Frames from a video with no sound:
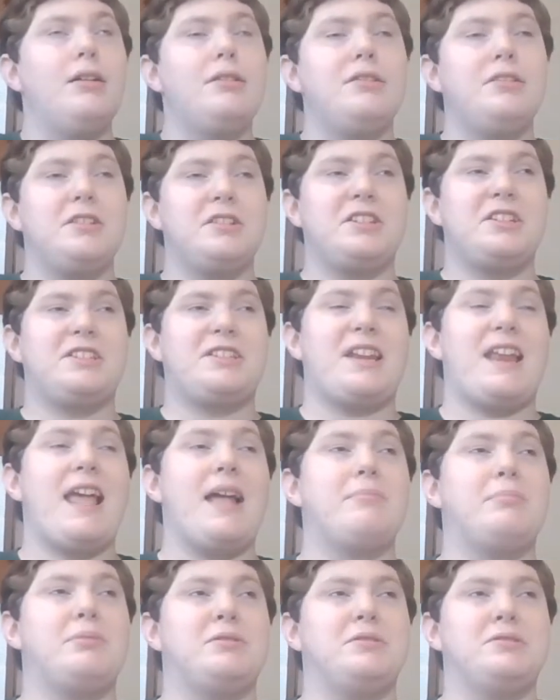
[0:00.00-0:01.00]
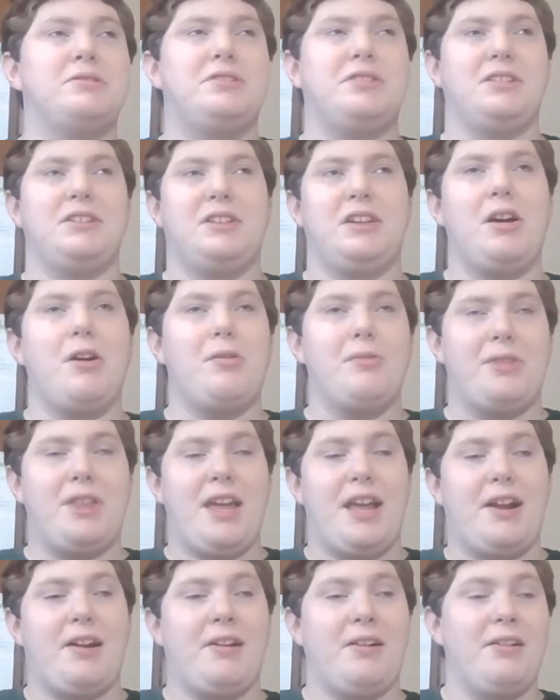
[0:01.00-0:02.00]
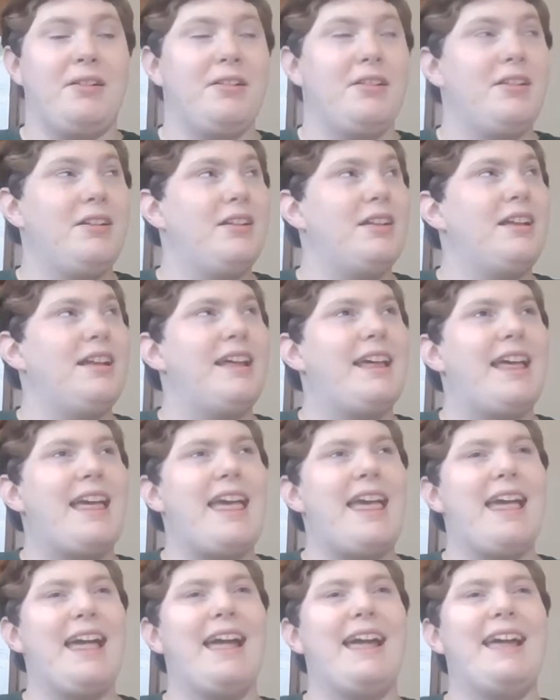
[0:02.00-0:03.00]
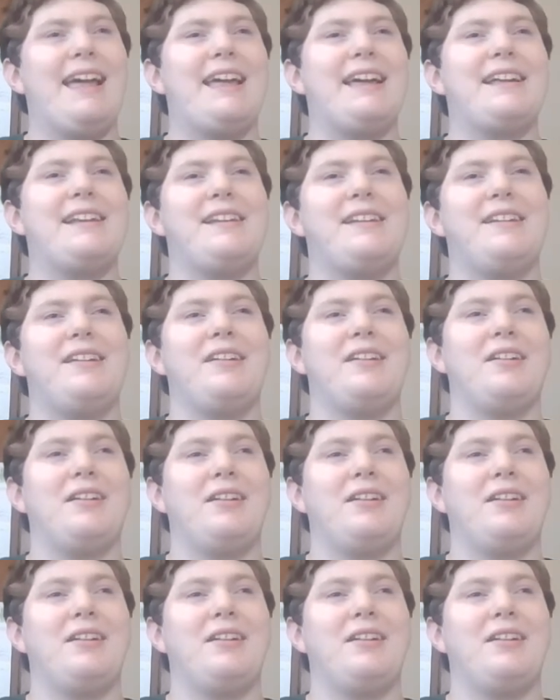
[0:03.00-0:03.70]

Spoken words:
they're just able to go there and